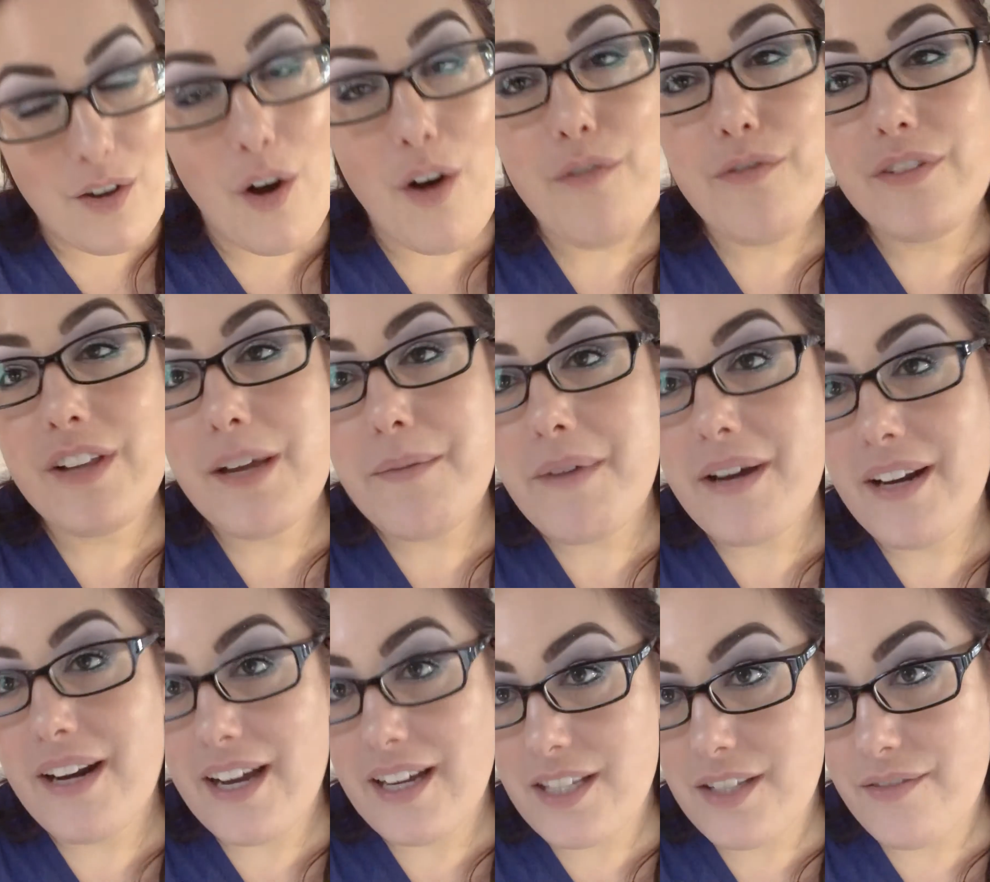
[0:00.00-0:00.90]
hopefully in my
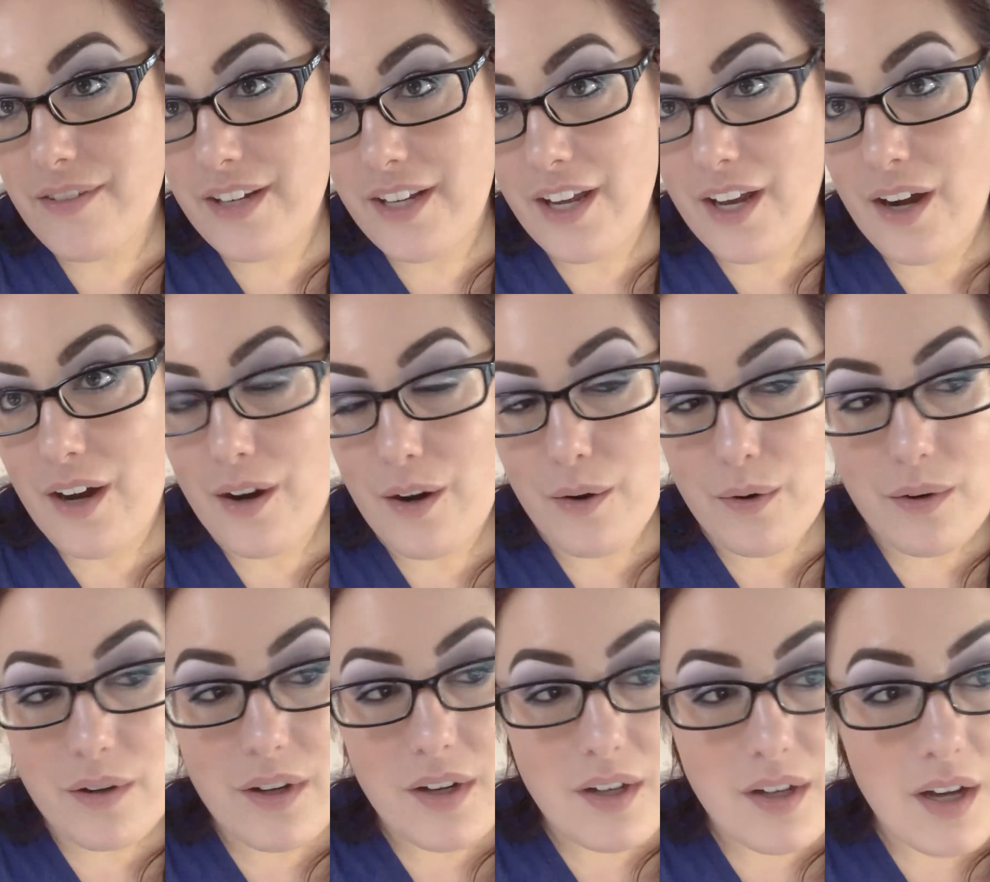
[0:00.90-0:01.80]
next
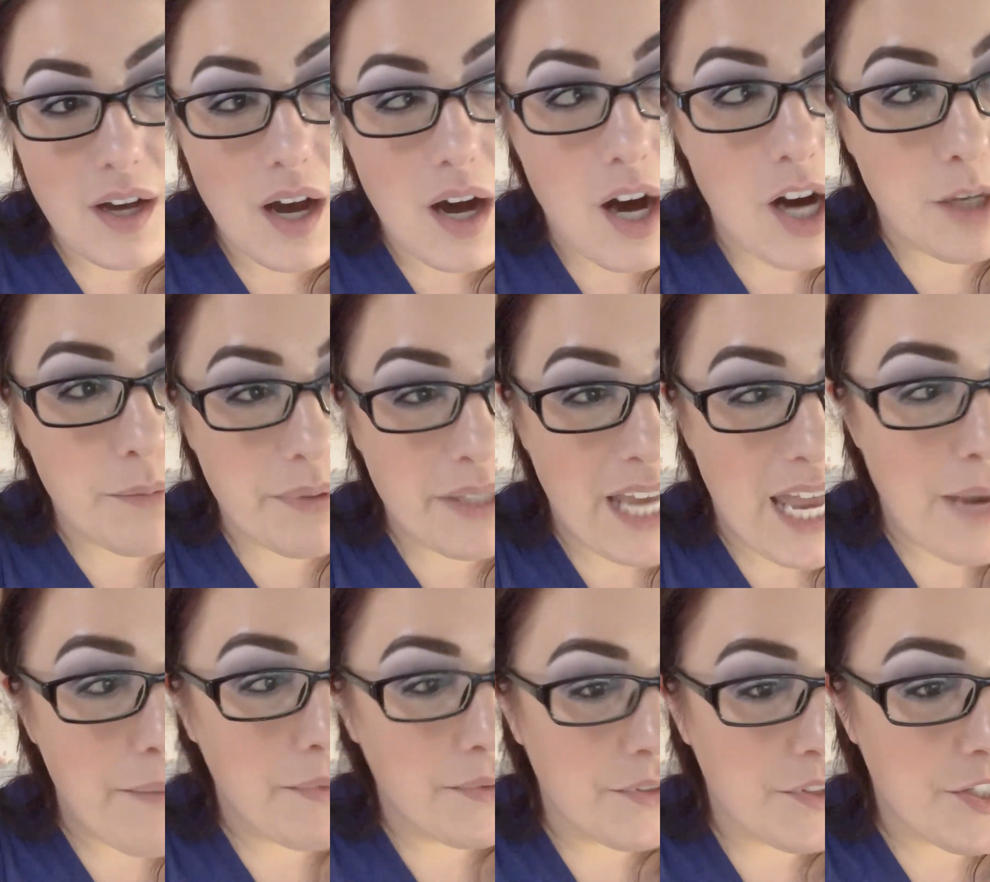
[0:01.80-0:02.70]
video, I'll be
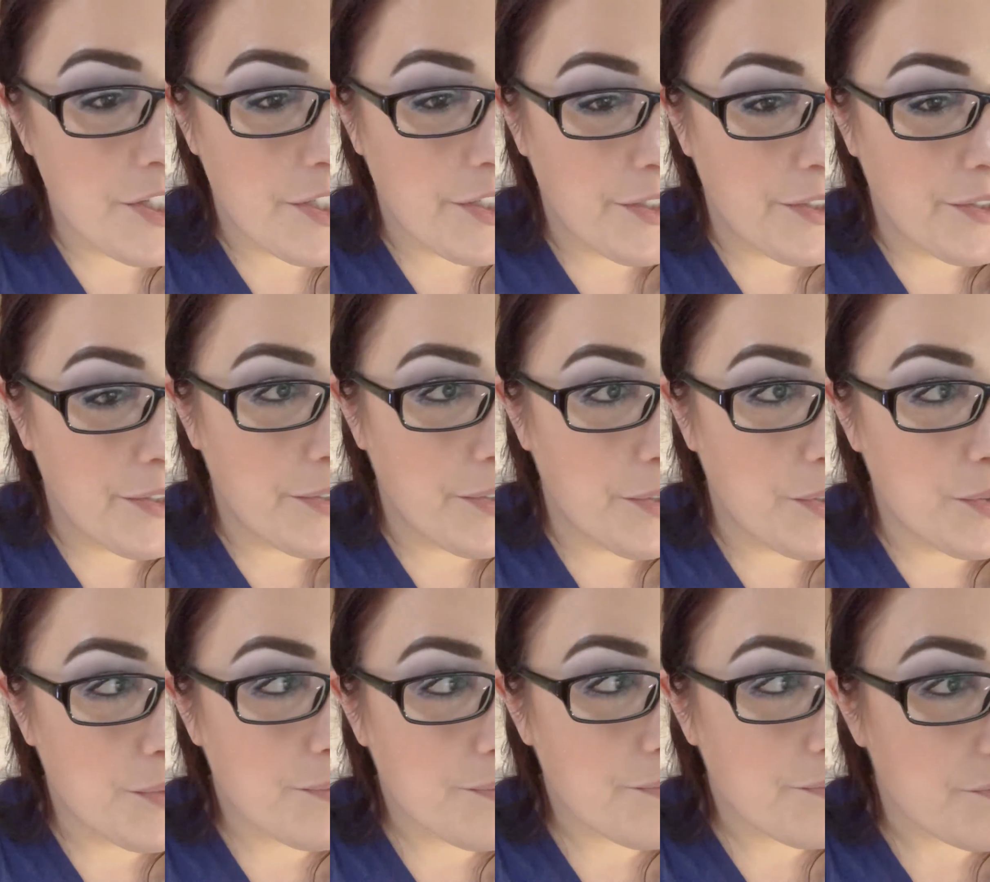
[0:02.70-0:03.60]
able to